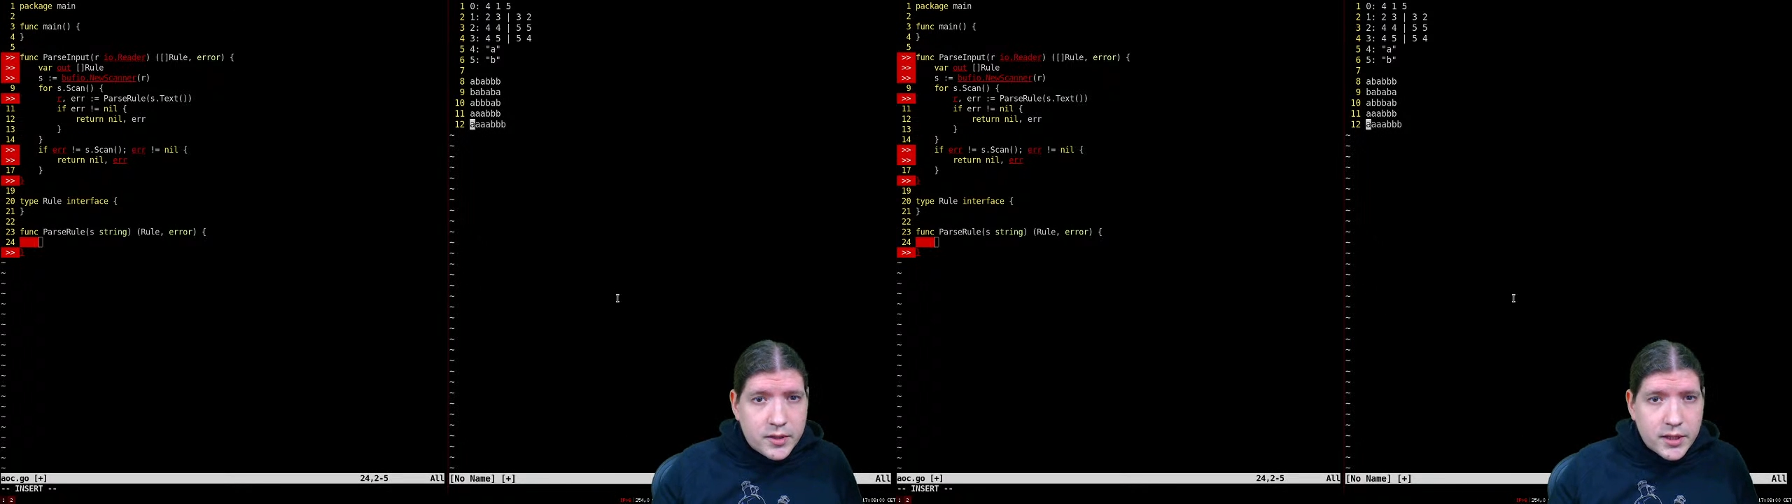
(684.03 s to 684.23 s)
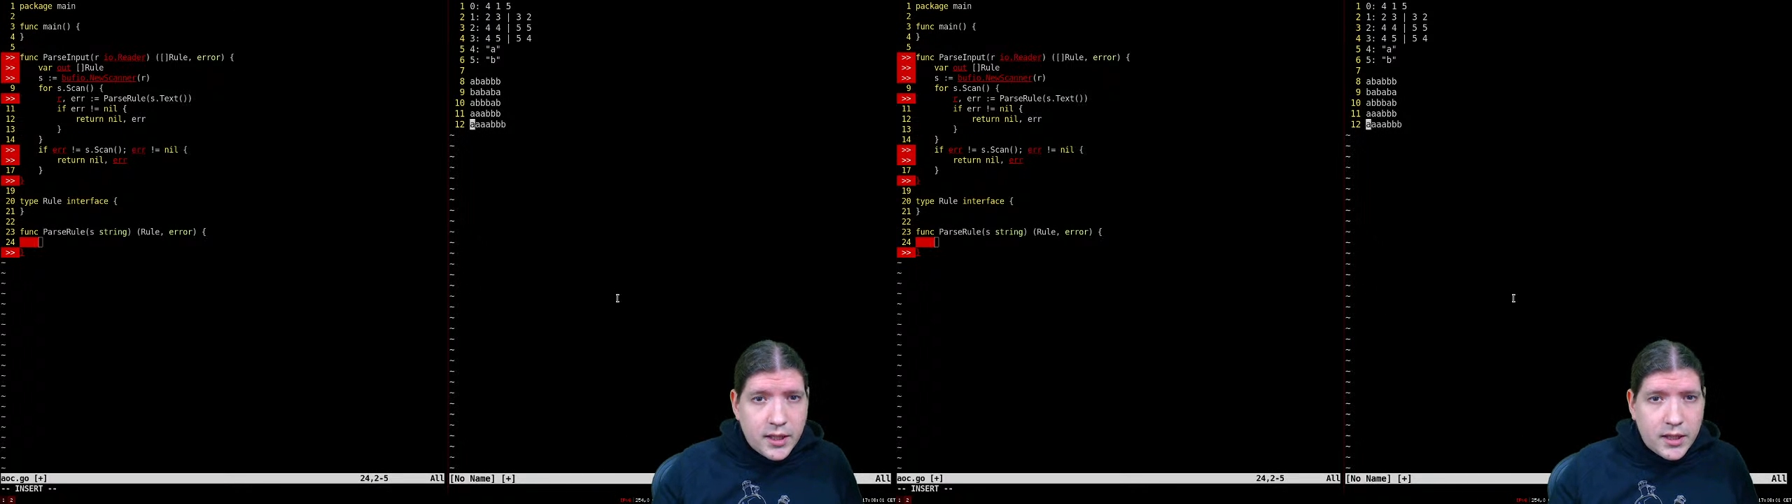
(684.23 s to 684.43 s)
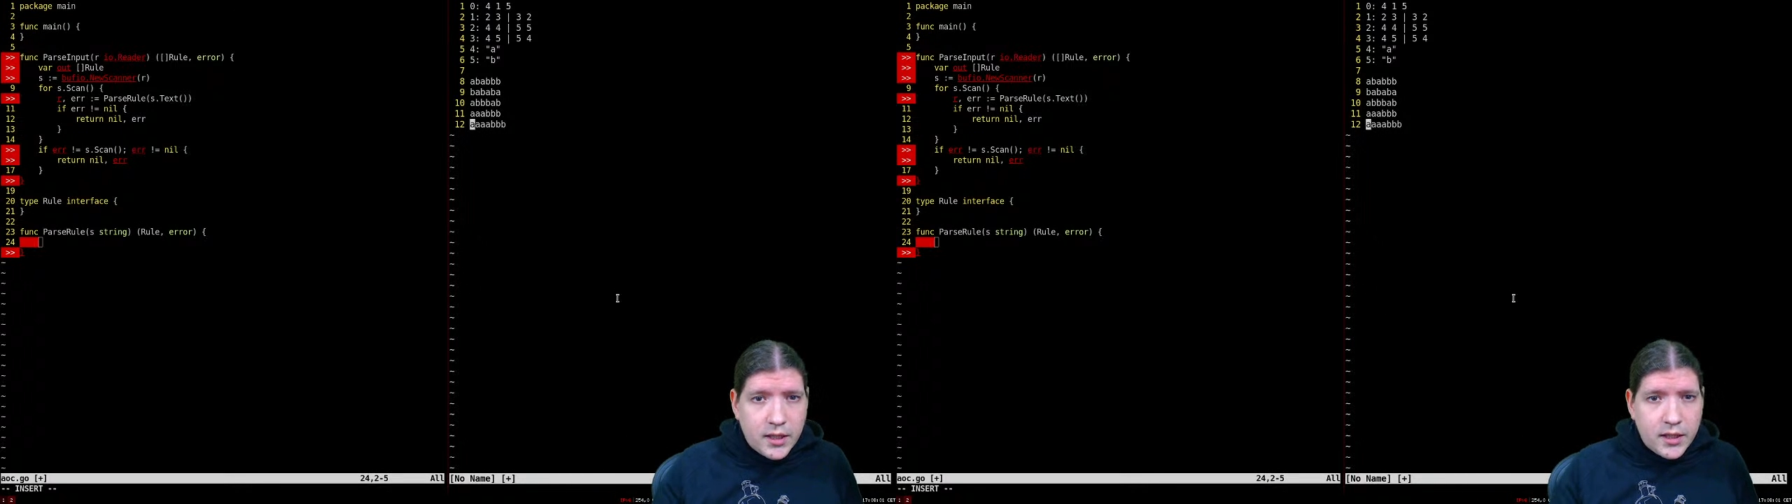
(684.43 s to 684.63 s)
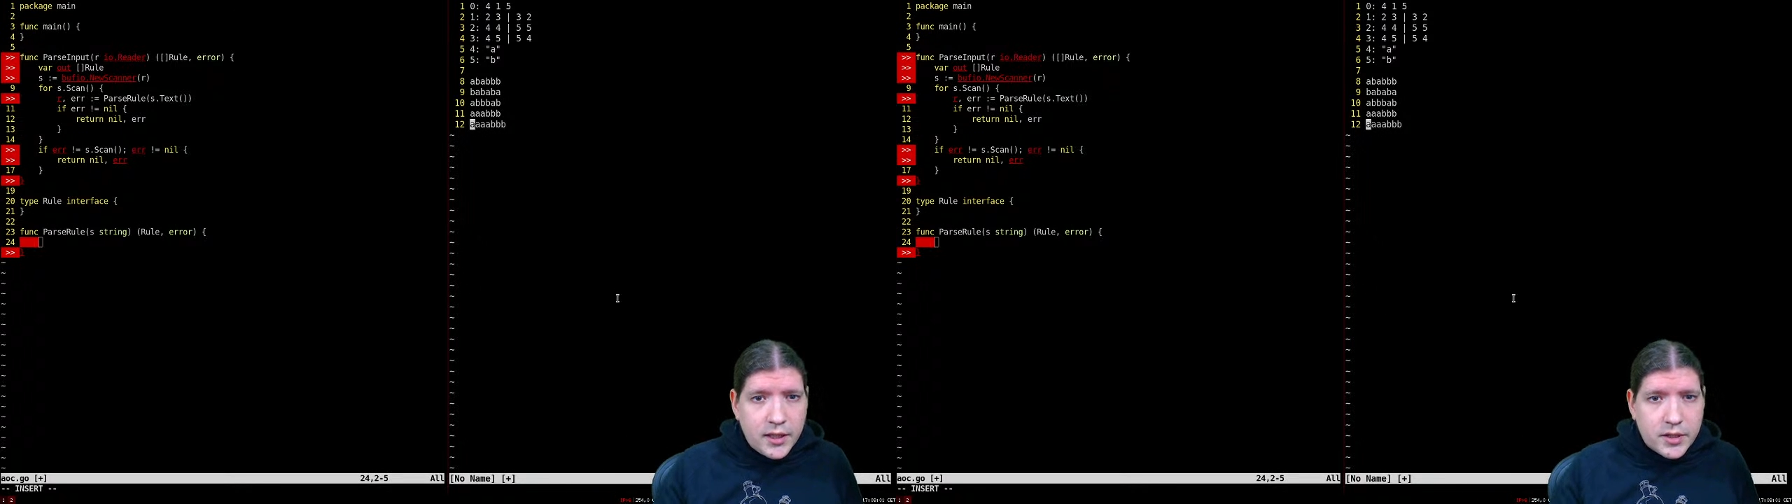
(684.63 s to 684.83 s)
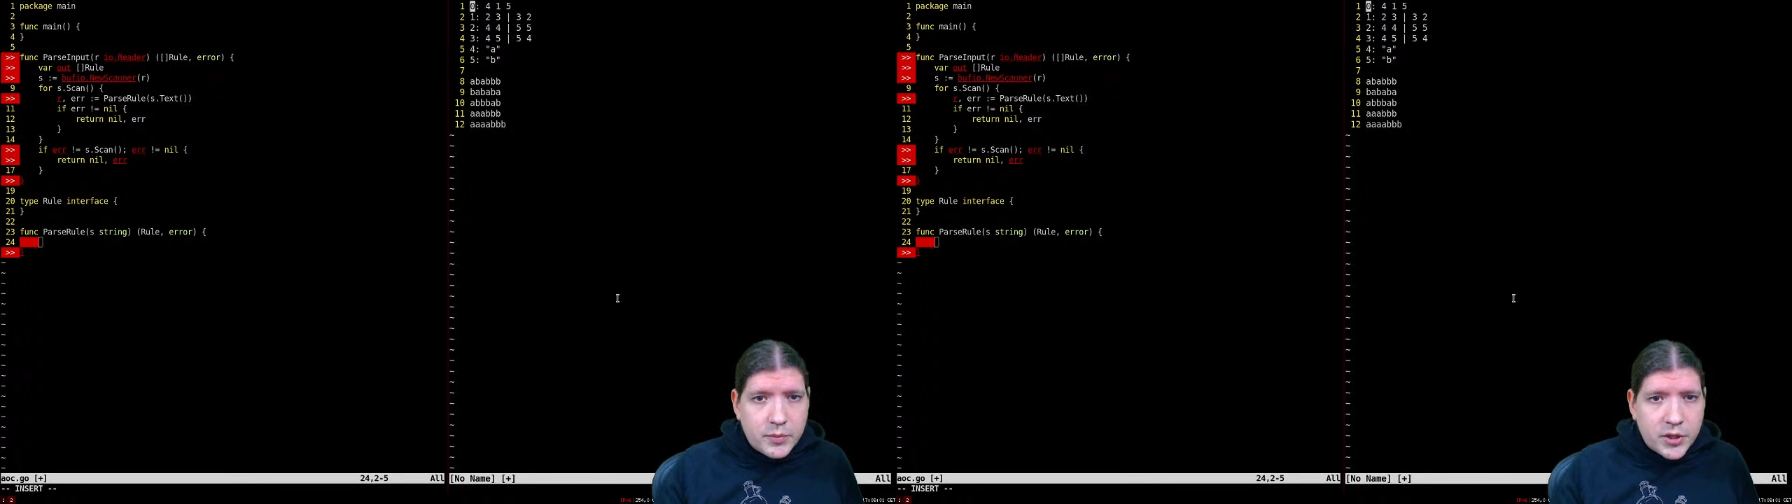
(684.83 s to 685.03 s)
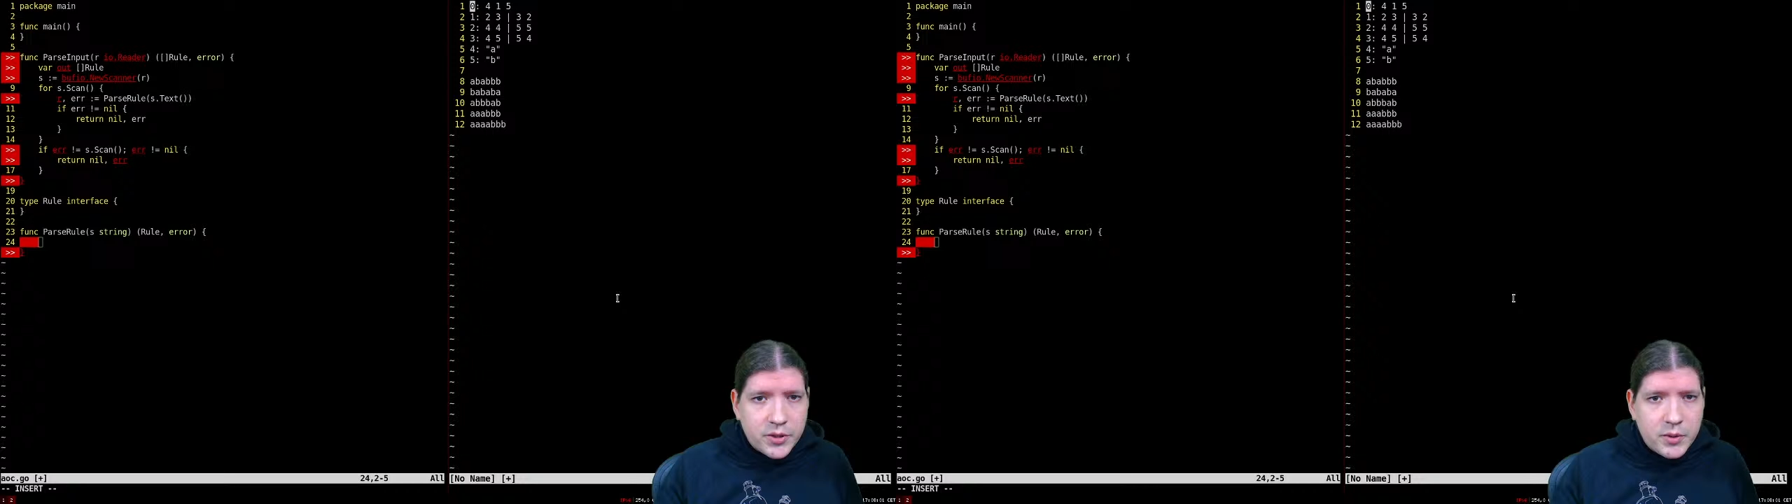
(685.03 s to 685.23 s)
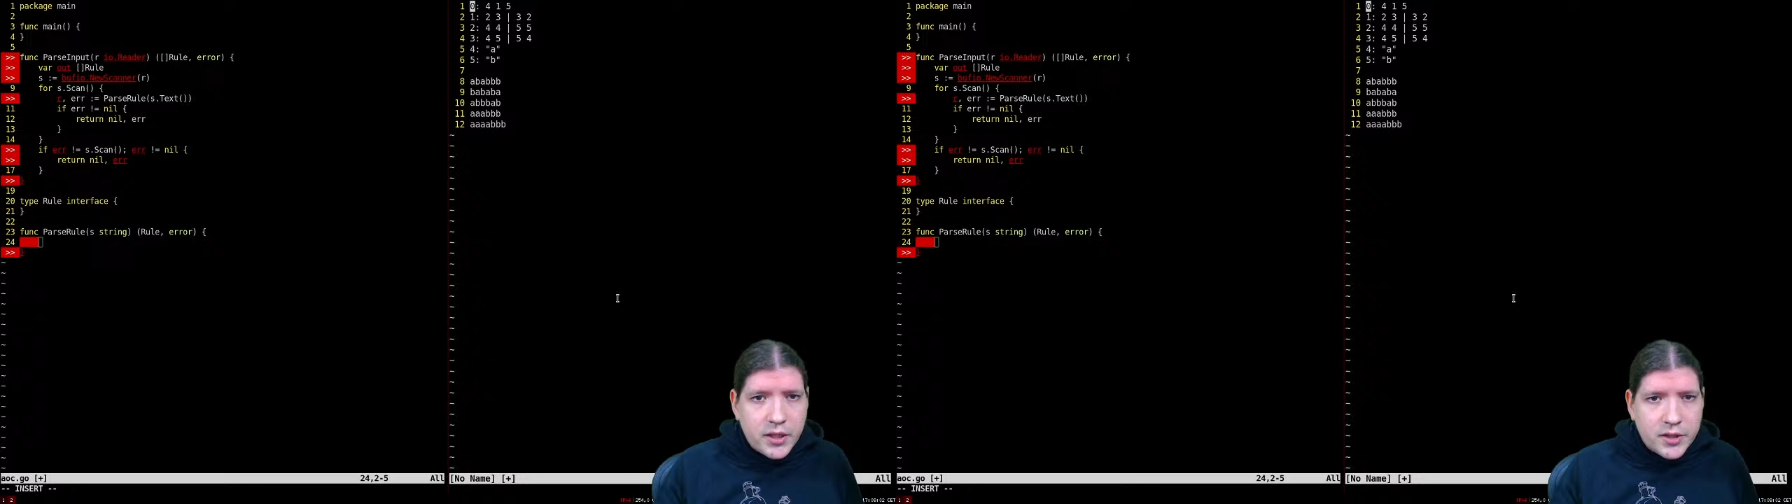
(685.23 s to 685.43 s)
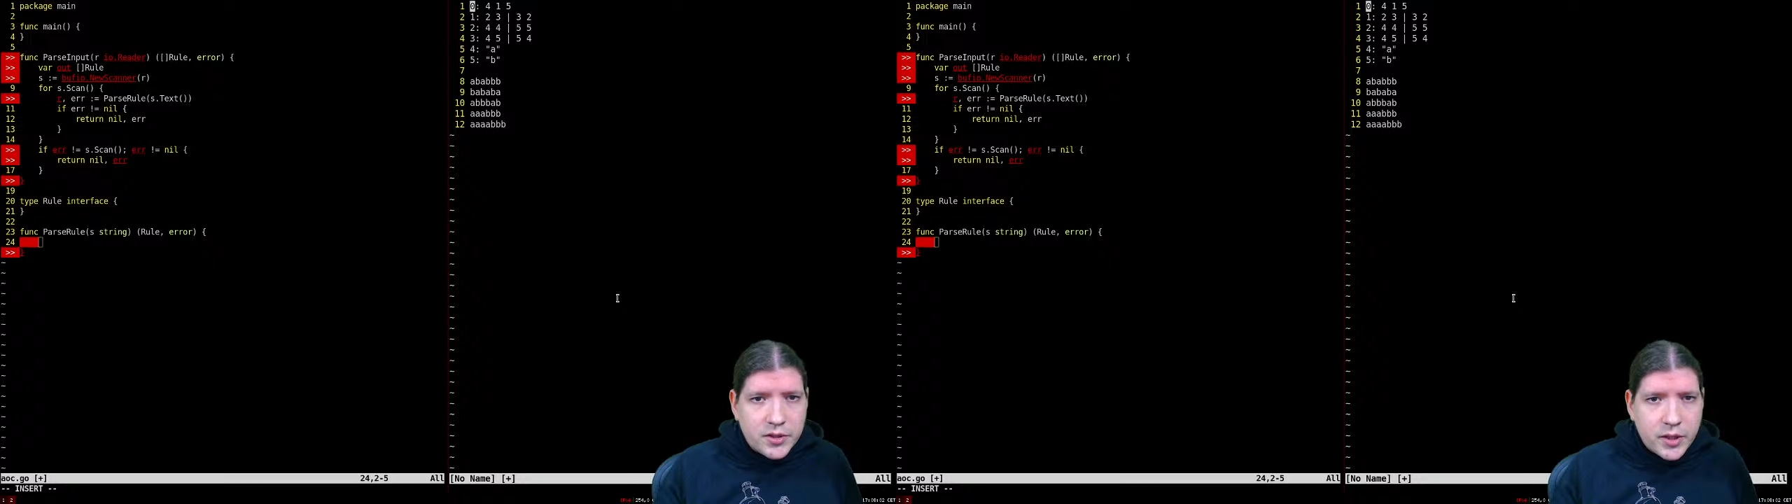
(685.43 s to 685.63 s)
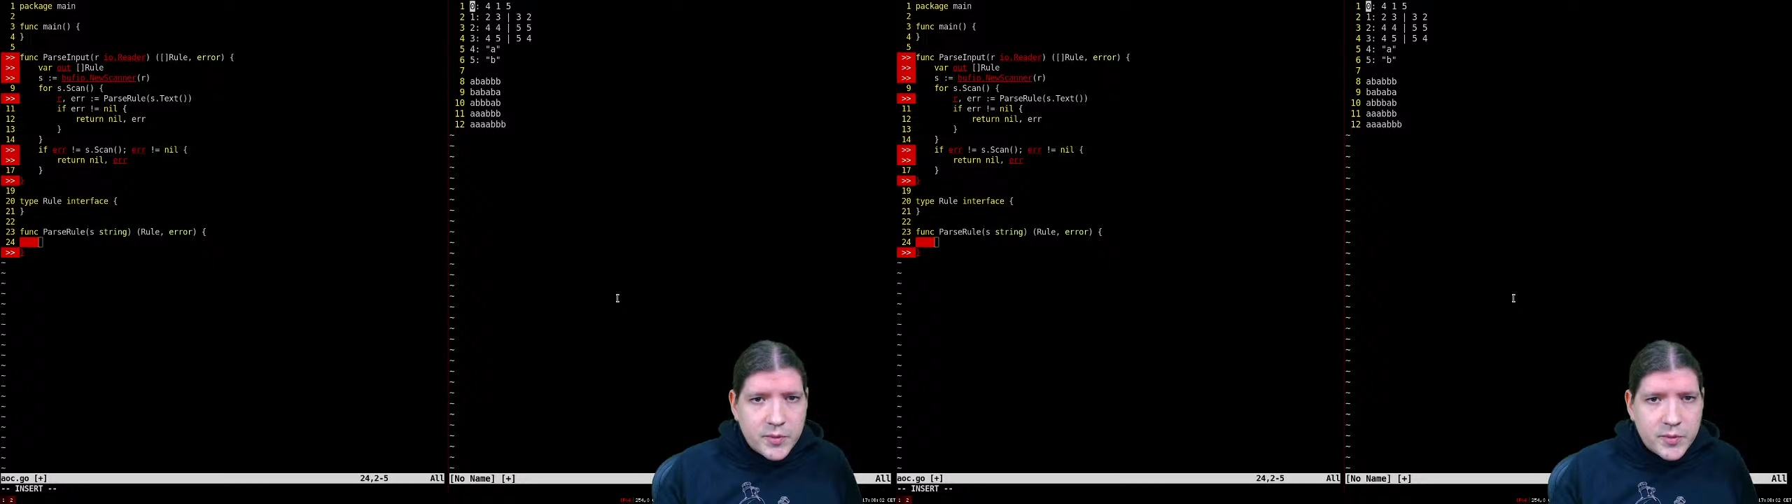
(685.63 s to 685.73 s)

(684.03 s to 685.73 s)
are at the bottom, at the top.